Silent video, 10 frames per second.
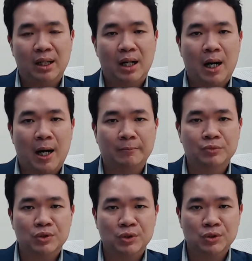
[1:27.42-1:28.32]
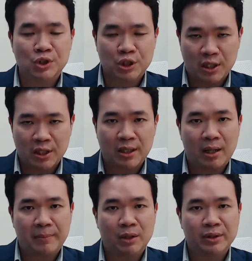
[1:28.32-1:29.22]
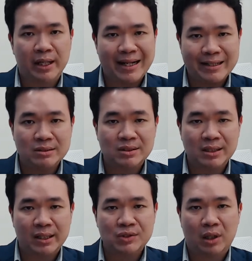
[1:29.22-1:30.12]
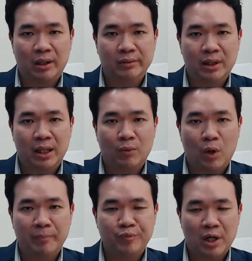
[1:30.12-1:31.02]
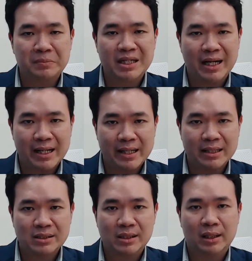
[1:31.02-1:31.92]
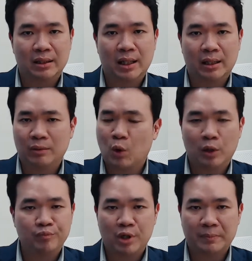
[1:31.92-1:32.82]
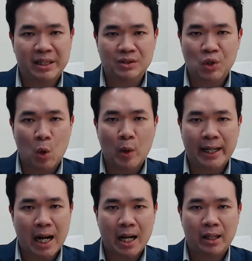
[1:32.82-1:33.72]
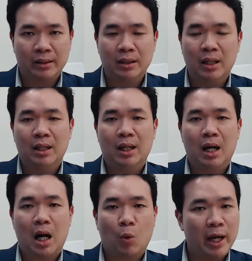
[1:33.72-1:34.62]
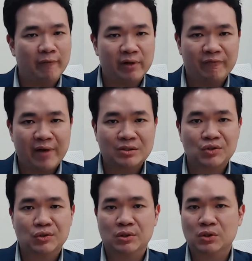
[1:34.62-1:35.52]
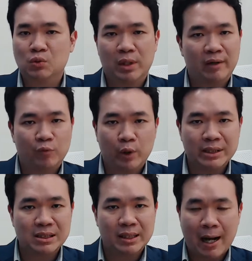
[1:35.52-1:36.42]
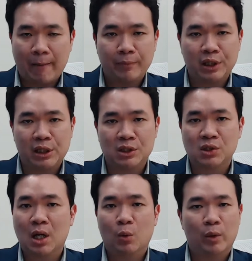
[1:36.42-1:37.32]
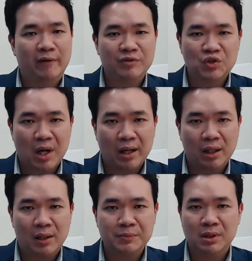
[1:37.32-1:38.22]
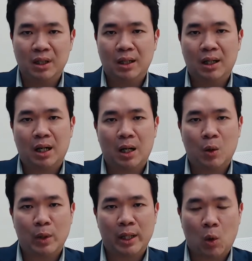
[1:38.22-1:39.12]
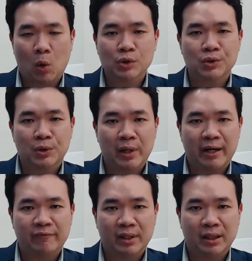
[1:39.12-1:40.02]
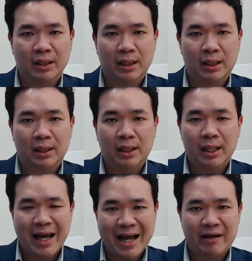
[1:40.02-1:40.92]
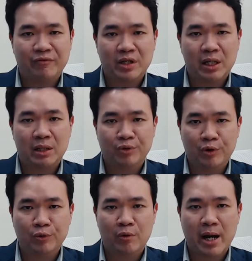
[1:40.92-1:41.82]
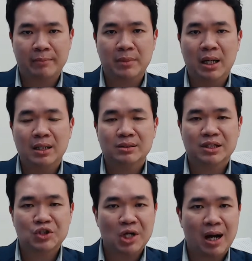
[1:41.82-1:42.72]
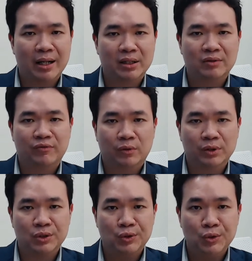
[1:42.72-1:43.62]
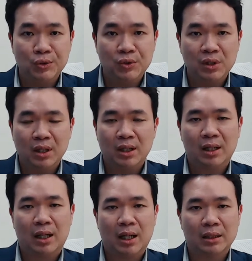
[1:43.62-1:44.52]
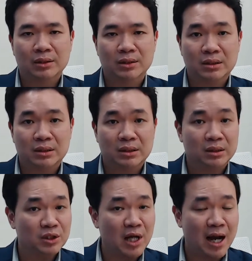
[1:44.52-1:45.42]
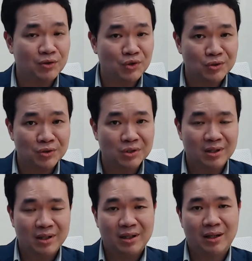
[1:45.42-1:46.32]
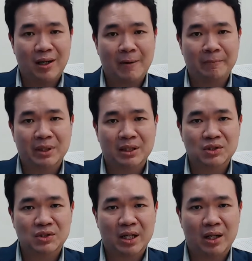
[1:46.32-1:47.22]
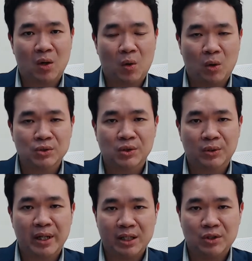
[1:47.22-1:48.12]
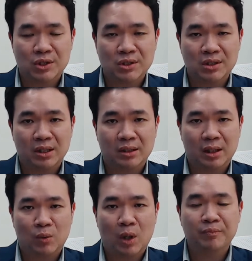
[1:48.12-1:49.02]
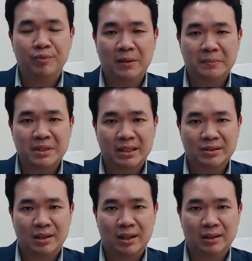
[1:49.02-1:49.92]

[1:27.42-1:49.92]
um, to share about their insights on uh, what PropTech is and uh, what PropTech is going on. Uh, we have investors, we have real estate companies, we have startups. Uh, we also have a uh, half-day program that target for the youth, uh, the, the, the, youngsters, um, because they are also interested in what PropTechs are